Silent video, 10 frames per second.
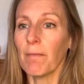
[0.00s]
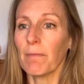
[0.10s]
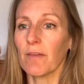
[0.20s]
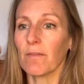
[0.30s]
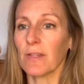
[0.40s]

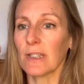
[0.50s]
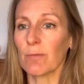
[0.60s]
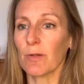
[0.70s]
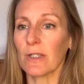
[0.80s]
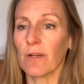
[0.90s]
that feels
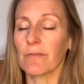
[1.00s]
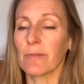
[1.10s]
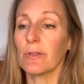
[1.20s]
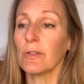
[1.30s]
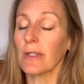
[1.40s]
most
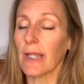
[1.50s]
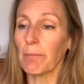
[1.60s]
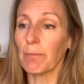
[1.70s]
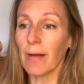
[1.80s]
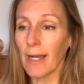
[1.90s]
comfortable. That
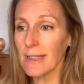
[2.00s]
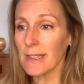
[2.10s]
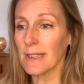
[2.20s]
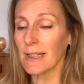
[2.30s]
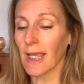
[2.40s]
might
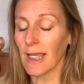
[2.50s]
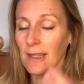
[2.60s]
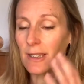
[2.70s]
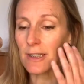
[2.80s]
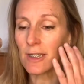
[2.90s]

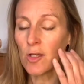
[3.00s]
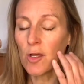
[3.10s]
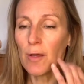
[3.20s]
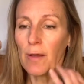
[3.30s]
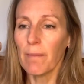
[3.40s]
indicate that
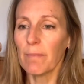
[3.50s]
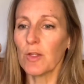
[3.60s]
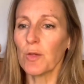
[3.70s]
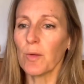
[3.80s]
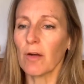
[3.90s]

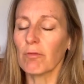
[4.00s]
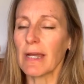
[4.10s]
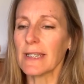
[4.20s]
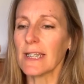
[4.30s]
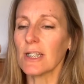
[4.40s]
you are
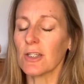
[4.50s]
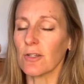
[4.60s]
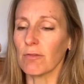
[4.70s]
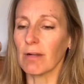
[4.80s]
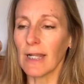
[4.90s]
ready
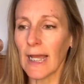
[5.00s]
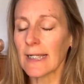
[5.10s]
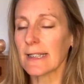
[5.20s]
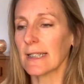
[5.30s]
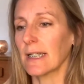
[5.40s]
to
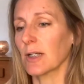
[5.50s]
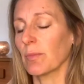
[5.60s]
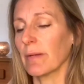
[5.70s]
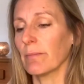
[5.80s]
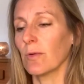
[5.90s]
relax a little
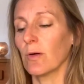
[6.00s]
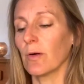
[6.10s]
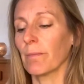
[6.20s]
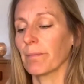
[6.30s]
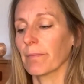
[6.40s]
bit more
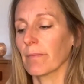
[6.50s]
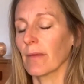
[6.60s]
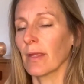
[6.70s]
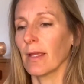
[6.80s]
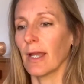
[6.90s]

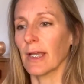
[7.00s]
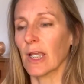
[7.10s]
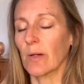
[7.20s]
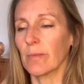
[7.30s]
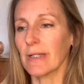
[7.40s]
and
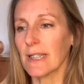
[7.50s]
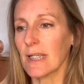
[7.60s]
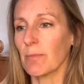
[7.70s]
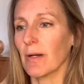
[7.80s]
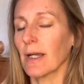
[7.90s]
go a bit
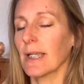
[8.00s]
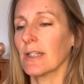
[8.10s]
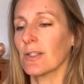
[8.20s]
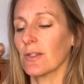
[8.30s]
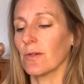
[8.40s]
deeper
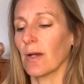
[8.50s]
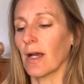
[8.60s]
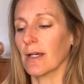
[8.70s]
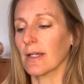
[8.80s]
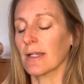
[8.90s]
into
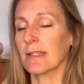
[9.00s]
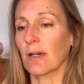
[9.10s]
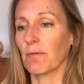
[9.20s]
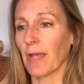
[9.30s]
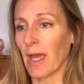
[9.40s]
a
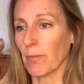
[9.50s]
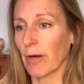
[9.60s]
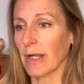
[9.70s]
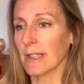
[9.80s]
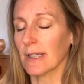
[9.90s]
self-care
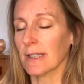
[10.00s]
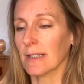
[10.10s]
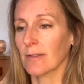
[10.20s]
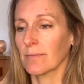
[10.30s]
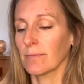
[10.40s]
practice.
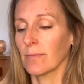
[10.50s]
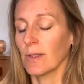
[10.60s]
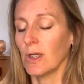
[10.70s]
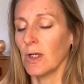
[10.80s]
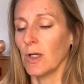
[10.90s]

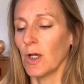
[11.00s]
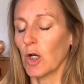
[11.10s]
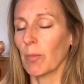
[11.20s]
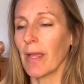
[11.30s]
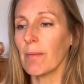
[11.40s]

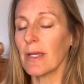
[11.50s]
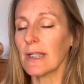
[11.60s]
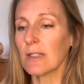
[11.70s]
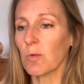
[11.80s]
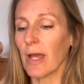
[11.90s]
Or maybe
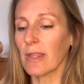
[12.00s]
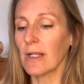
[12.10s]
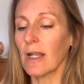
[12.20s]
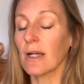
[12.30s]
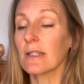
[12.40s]
it's where the
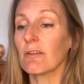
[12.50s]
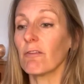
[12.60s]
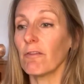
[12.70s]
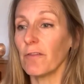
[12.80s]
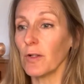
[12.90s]
lungs are
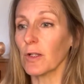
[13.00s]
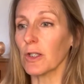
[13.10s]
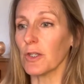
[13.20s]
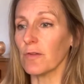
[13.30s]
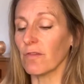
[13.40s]
full,
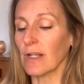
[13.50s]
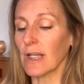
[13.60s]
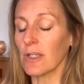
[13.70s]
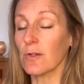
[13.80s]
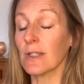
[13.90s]
you feel
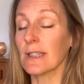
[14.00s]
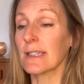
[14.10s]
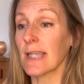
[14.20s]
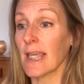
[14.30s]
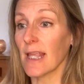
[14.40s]
like you could
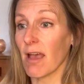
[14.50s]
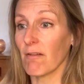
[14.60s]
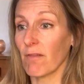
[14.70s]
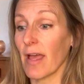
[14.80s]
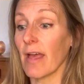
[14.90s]
stay there
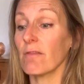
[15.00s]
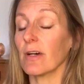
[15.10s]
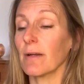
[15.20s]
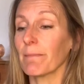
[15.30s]
forever.